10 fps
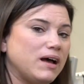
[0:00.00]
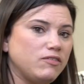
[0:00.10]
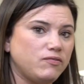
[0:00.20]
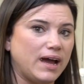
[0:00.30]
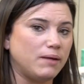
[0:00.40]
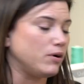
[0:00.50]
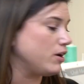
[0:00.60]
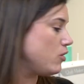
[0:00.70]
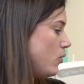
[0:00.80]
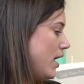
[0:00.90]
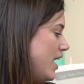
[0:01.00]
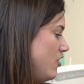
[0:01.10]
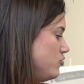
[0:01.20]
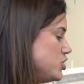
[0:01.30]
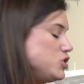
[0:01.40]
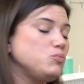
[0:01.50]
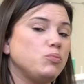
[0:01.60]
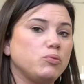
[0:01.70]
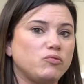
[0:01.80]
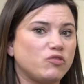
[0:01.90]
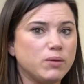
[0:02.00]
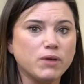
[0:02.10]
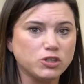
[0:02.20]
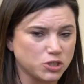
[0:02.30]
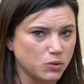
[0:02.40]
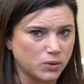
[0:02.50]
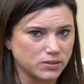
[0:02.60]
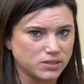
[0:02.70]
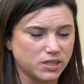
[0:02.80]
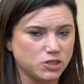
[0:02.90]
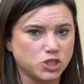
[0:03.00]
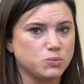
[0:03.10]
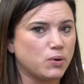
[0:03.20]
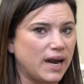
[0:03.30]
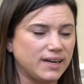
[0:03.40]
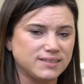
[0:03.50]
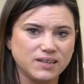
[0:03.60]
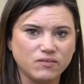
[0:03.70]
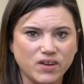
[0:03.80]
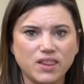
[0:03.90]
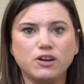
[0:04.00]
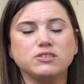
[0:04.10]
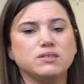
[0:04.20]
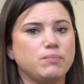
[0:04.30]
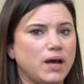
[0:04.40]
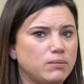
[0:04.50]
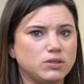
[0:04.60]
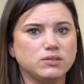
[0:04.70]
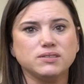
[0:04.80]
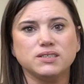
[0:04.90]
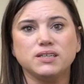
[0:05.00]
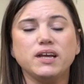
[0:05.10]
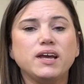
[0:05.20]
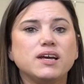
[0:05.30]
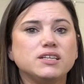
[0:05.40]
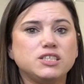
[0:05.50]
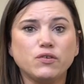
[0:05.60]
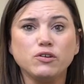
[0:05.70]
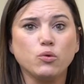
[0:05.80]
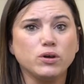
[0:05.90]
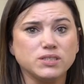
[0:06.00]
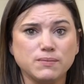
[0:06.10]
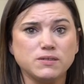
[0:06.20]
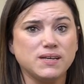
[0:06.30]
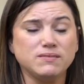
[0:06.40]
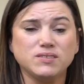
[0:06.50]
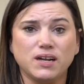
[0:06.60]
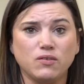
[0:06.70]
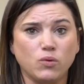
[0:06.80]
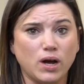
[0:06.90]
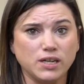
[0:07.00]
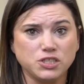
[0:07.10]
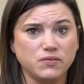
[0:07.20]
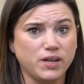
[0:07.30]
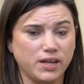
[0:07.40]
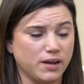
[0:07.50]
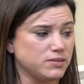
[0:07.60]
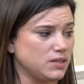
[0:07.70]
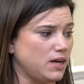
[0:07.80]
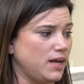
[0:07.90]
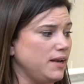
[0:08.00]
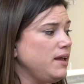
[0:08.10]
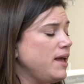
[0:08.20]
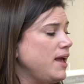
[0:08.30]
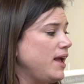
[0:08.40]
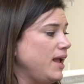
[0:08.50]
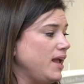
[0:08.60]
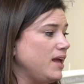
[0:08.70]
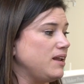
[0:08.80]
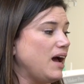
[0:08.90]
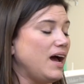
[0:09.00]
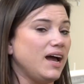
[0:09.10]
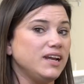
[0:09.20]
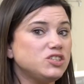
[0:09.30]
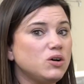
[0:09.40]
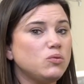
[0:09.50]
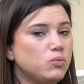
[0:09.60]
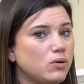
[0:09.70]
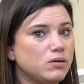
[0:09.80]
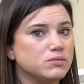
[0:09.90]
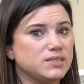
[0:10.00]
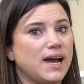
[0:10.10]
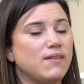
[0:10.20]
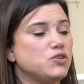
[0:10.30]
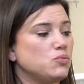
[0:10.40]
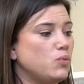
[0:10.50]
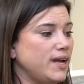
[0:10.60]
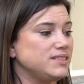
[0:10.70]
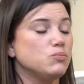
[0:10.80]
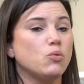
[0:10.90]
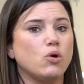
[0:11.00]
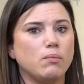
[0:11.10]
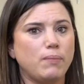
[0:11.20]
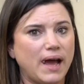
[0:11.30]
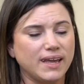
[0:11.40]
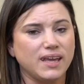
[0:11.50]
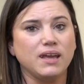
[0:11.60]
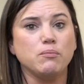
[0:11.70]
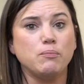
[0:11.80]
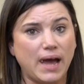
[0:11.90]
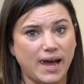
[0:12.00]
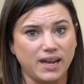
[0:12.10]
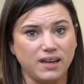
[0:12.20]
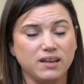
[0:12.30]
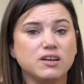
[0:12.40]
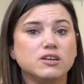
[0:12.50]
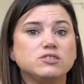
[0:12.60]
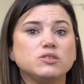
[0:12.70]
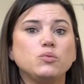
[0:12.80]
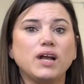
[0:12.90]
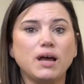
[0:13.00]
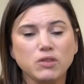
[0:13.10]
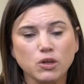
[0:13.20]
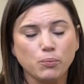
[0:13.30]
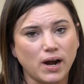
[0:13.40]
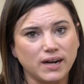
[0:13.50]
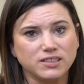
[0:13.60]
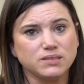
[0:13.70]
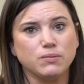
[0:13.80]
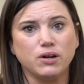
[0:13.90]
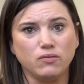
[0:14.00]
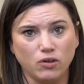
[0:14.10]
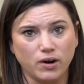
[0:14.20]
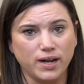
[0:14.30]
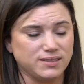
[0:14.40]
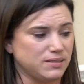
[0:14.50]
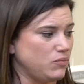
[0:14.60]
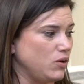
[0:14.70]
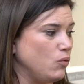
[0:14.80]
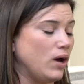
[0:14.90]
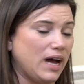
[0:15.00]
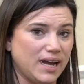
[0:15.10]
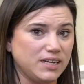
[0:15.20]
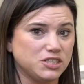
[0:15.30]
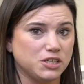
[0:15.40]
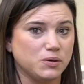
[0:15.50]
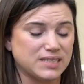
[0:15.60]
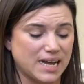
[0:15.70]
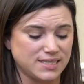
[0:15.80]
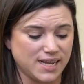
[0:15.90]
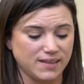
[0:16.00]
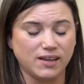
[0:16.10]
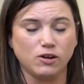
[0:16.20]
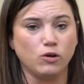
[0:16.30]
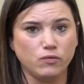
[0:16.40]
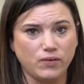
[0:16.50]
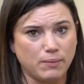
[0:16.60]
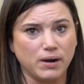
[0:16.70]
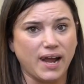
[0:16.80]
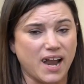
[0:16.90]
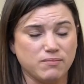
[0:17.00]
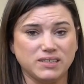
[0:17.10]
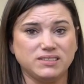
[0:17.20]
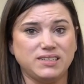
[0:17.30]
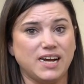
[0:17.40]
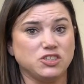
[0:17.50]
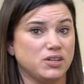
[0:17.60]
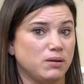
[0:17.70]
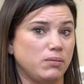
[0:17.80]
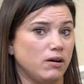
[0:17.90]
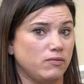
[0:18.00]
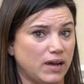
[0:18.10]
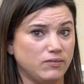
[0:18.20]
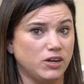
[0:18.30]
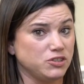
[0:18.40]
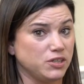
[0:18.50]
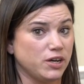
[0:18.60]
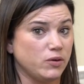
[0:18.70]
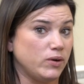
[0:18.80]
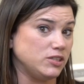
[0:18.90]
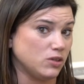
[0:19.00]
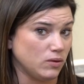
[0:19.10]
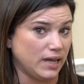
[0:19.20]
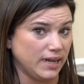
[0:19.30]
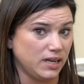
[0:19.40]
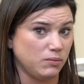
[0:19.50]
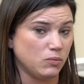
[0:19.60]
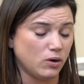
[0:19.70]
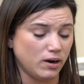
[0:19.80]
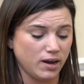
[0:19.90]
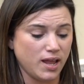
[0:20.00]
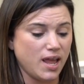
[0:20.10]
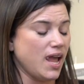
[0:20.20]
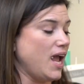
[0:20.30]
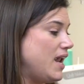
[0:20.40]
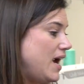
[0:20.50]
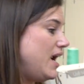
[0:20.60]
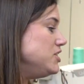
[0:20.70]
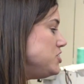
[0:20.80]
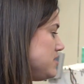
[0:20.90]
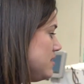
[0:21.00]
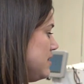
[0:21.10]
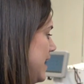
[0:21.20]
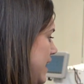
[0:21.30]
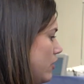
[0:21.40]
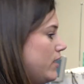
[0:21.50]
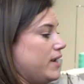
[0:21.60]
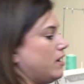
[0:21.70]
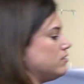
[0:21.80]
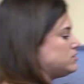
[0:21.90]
my fabric where I've just free motion quilted, just practicing feathers and pebbles and different quilting motifs that I've watched videos on. And I don't want to have to waste more backing and batting. So when I'm in the practice mode of learning something, what I do is I take that old fabric out of my stash that I bought 5 years ago and I don't like anymore, and I just layer it on